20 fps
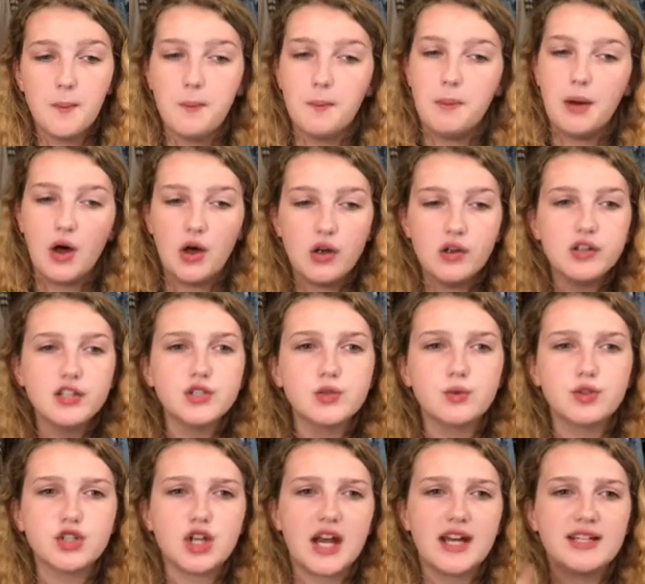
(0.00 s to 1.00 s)
balls,
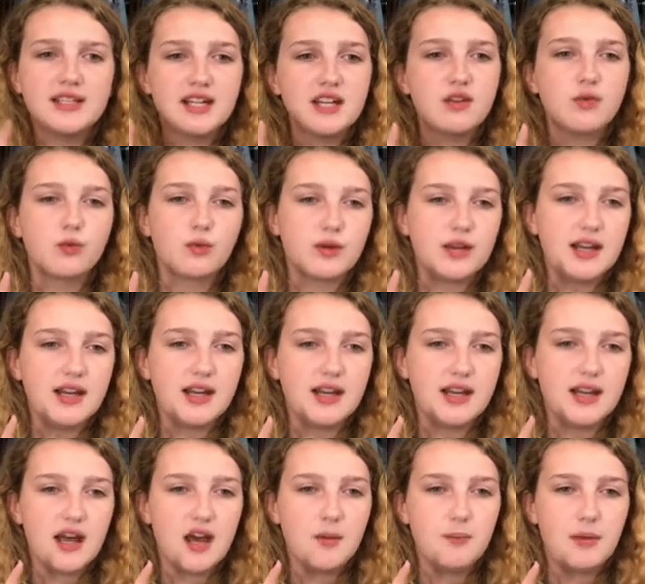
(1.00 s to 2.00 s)
which I did read
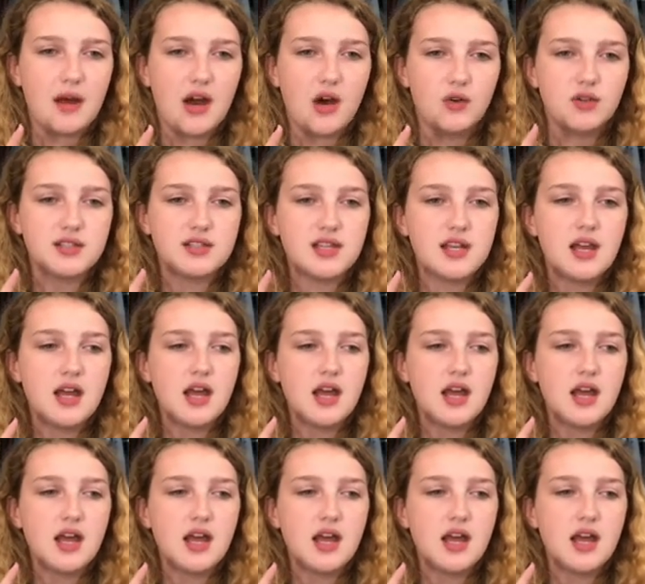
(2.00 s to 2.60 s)
about